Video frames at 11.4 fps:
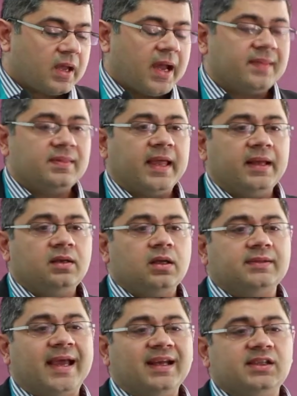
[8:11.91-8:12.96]
And then
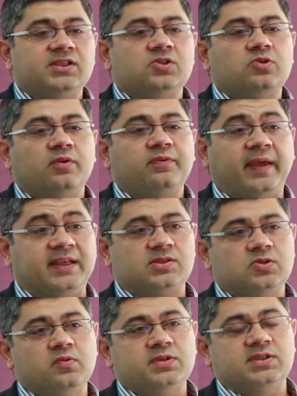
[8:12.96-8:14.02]
that leads to a phase
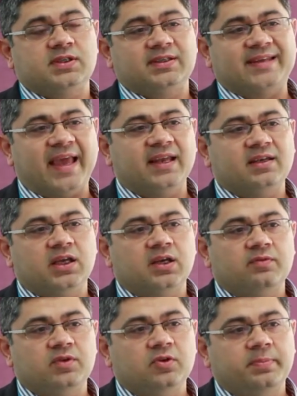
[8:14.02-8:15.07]
2, which is a 10-day
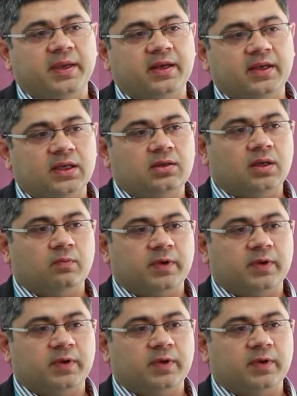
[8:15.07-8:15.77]
review period in